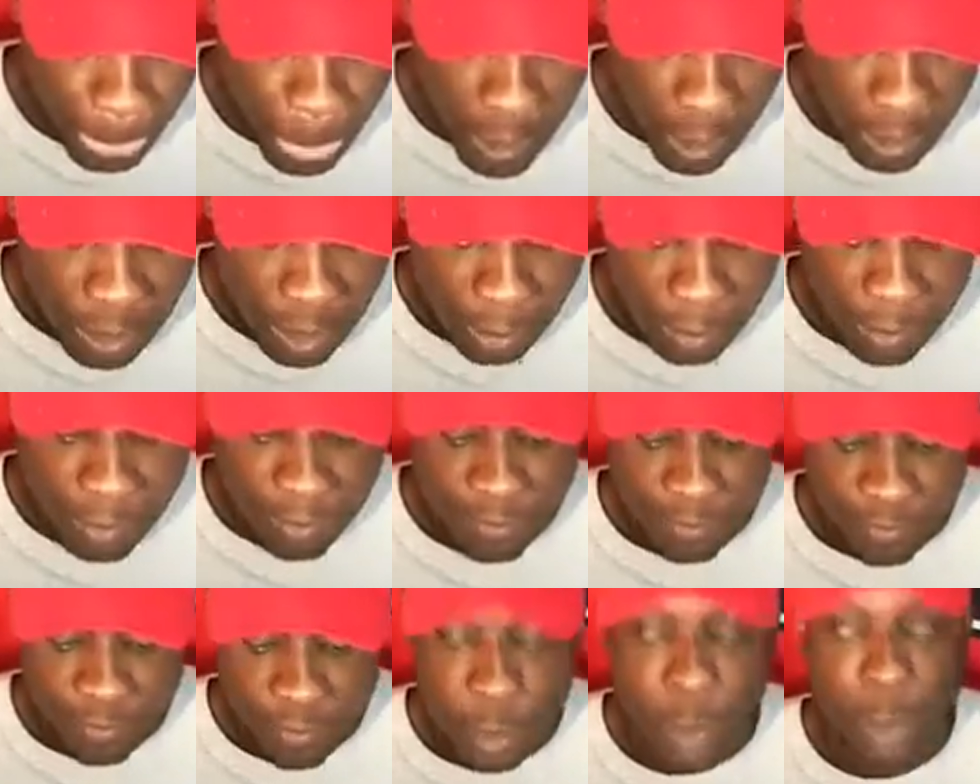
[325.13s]
Number
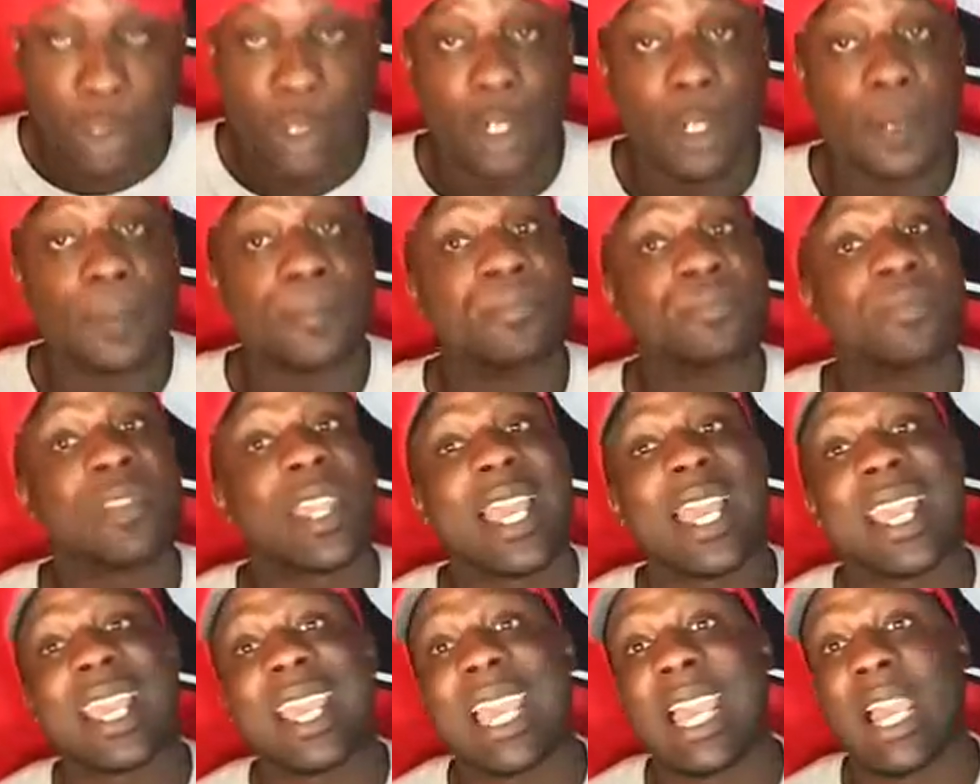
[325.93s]
four,
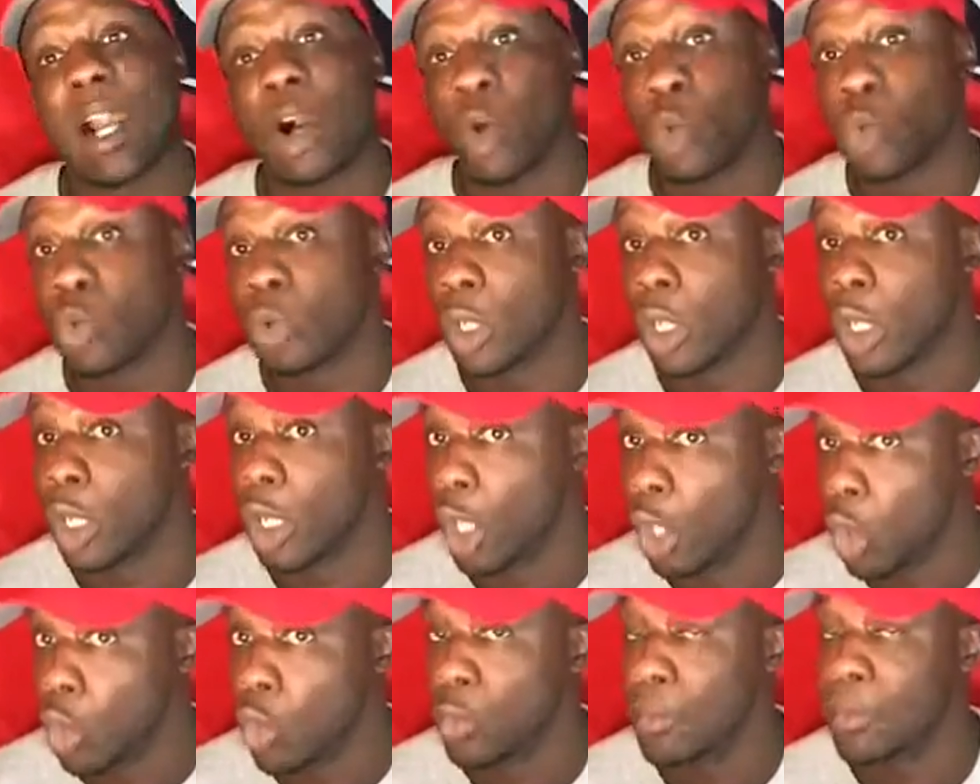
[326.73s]
I got
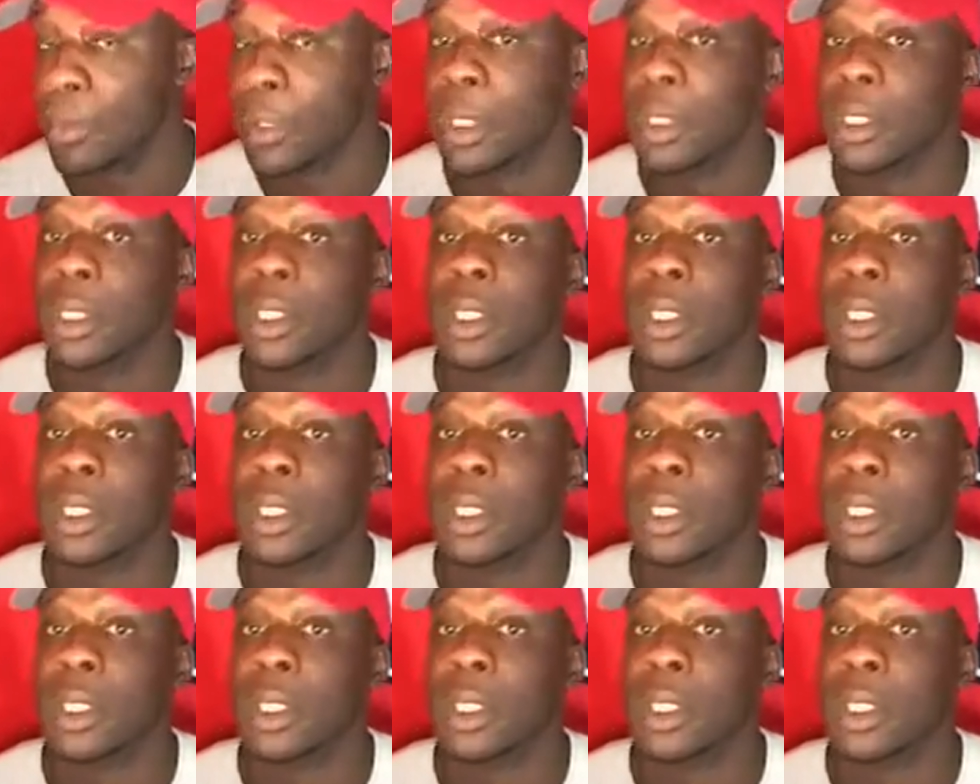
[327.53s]
Oklahoma.